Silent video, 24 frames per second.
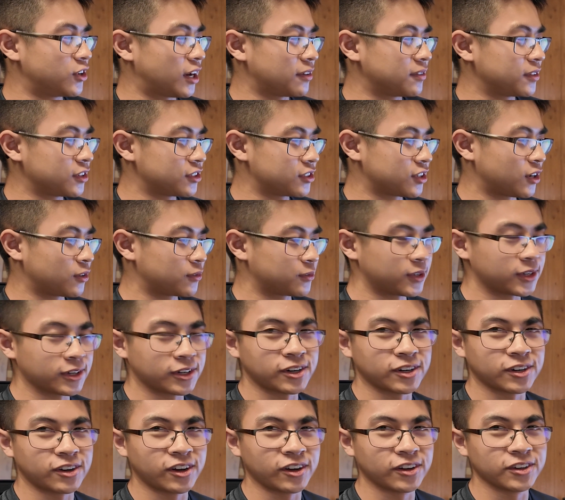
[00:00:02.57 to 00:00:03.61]
drafting software
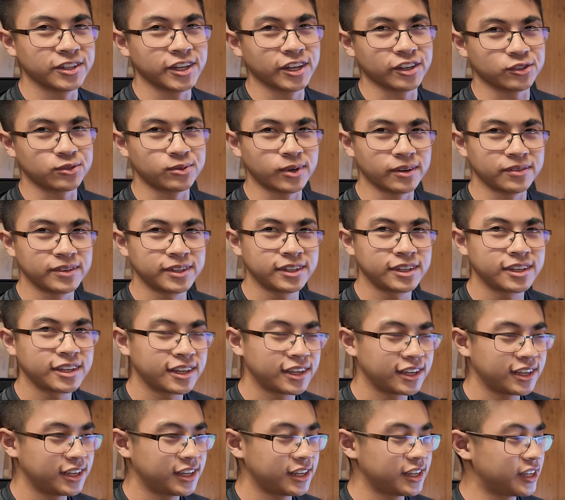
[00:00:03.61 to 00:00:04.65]
called Autodesk Revit
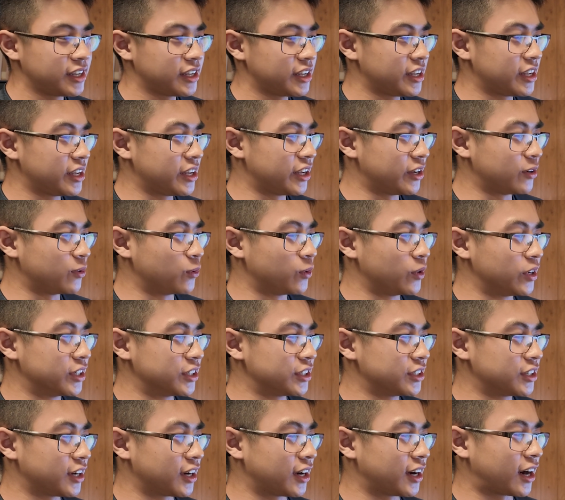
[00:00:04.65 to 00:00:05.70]
in
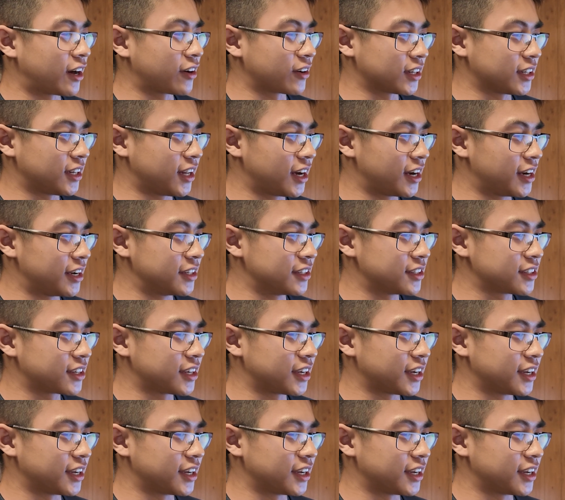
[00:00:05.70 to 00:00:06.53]
which uh, our clients